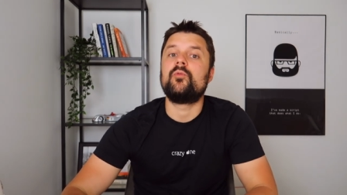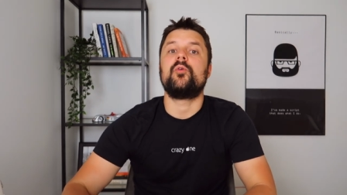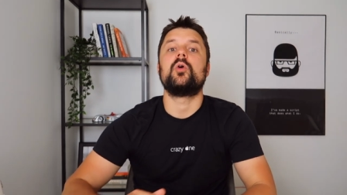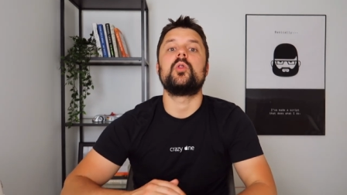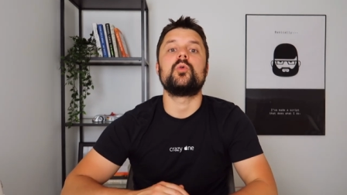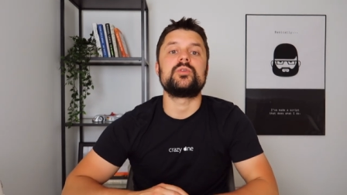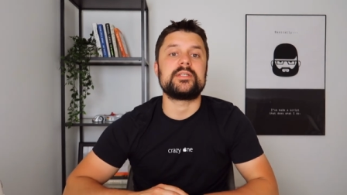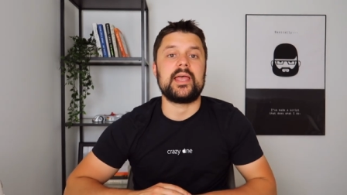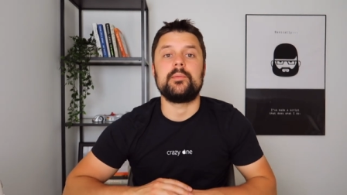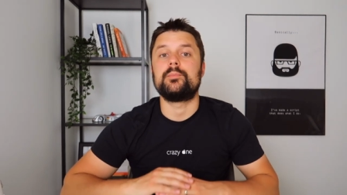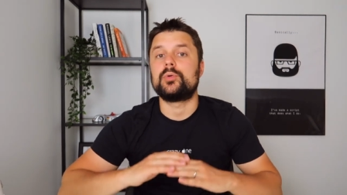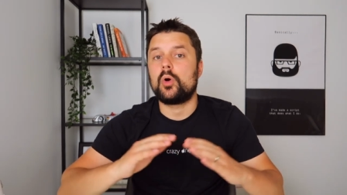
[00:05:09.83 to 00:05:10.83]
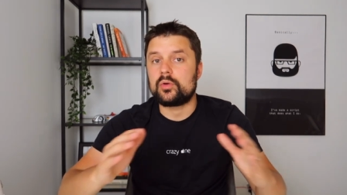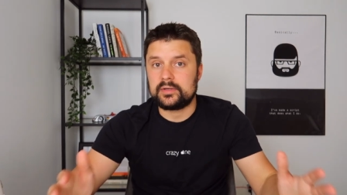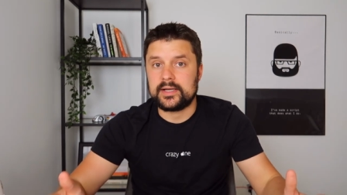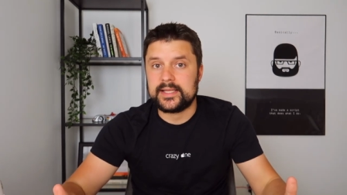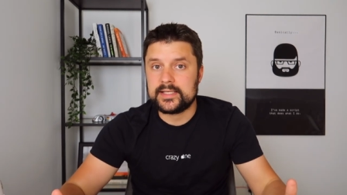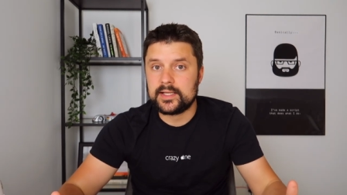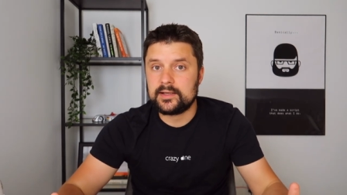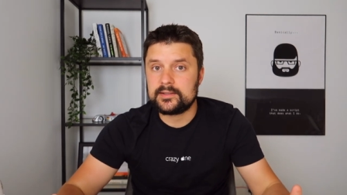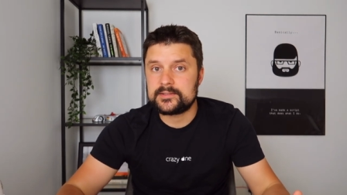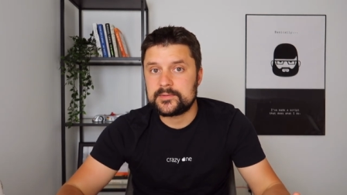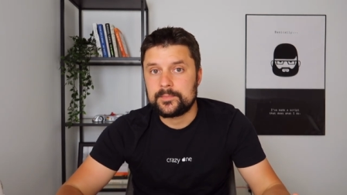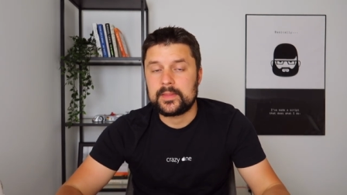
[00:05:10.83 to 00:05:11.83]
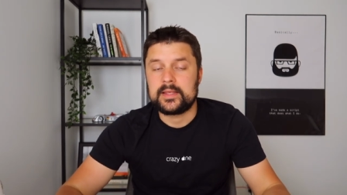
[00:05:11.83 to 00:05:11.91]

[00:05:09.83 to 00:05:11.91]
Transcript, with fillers: follows a broader index,